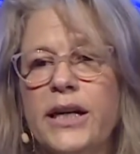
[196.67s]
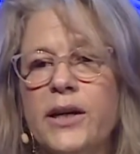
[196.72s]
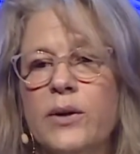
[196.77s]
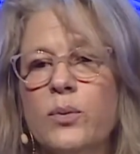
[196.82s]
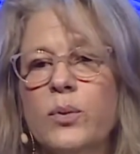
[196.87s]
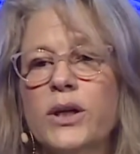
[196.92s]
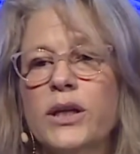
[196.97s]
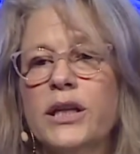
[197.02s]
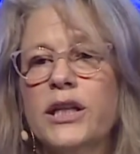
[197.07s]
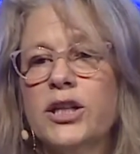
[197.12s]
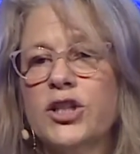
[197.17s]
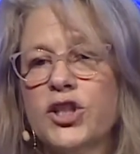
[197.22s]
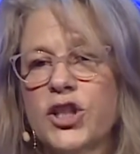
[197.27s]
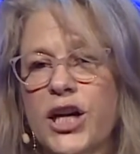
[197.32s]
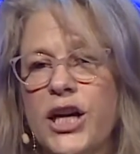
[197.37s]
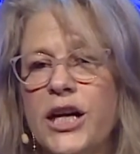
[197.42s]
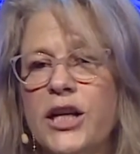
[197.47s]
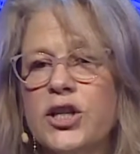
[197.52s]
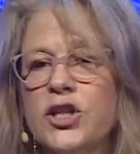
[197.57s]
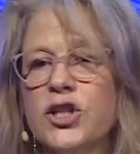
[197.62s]
it really
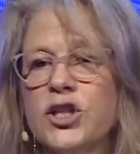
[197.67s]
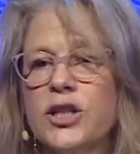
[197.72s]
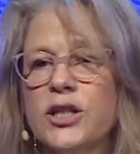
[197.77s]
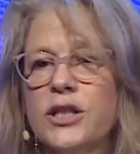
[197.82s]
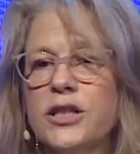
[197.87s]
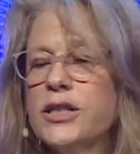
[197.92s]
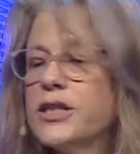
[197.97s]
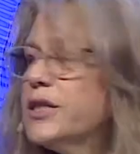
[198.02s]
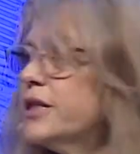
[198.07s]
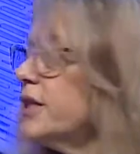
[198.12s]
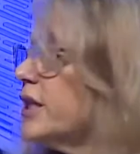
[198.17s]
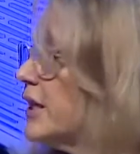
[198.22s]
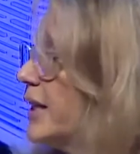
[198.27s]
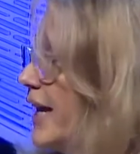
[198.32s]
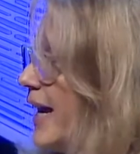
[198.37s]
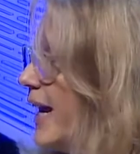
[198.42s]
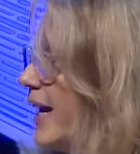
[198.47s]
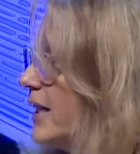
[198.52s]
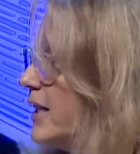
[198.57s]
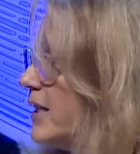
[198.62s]
changes the
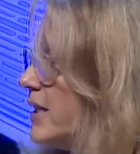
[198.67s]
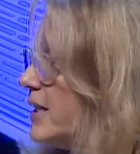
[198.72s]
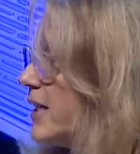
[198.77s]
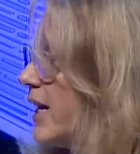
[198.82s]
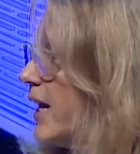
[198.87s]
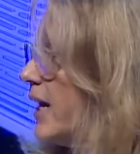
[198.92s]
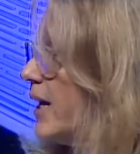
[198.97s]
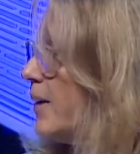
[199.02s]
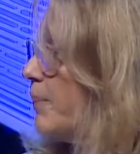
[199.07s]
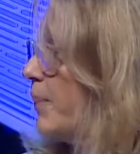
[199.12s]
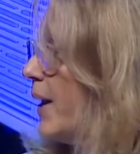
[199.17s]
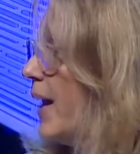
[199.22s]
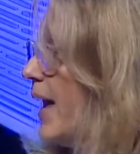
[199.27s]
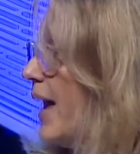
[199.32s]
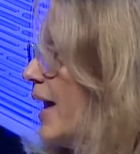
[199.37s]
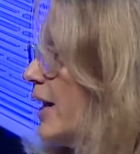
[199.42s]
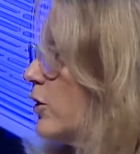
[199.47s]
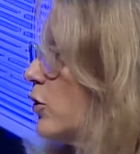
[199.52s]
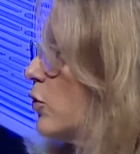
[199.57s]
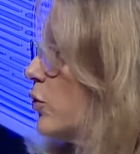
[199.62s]
landscape
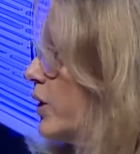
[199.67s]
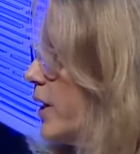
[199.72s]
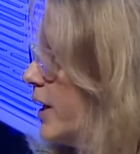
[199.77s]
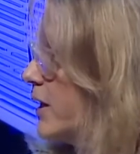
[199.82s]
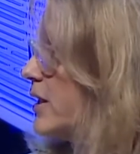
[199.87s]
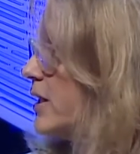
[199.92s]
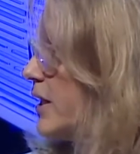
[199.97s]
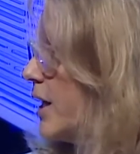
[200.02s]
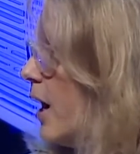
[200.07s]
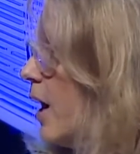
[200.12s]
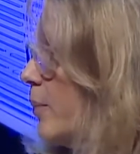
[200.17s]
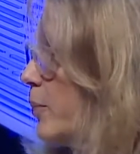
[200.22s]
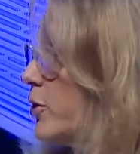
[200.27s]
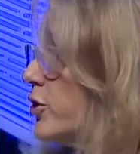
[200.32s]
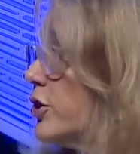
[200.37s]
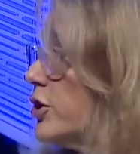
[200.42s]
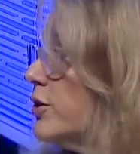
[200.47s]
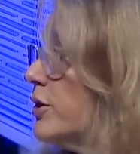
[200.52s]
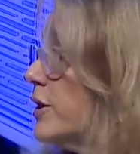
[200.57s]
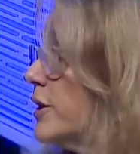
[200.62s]
and creates the
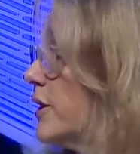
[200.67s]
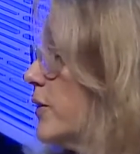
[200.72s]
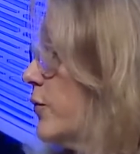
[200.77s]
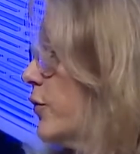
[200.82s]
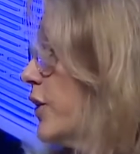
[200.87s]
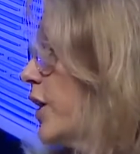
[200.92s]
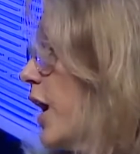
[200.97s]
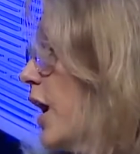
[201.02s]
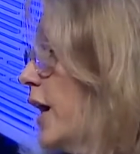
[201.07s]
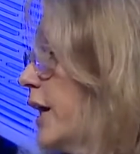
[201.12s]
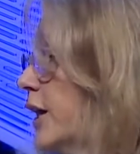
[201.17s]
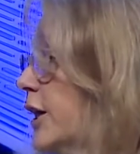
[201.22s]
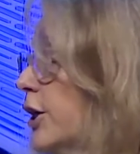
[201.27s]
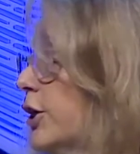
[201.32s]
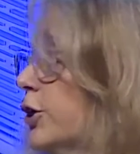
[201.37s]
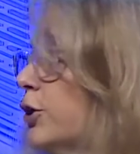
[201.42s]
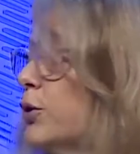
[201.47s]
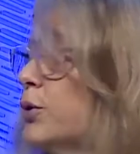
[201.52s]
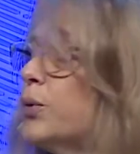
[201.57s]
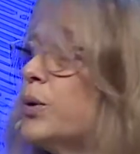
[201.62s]
opportunity for the
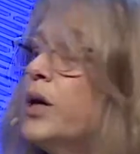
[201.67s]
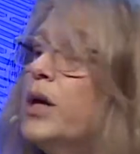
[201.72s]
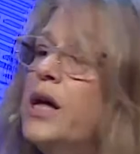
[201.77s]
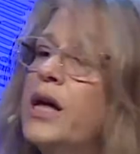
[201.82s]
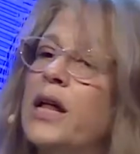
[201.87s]
IQ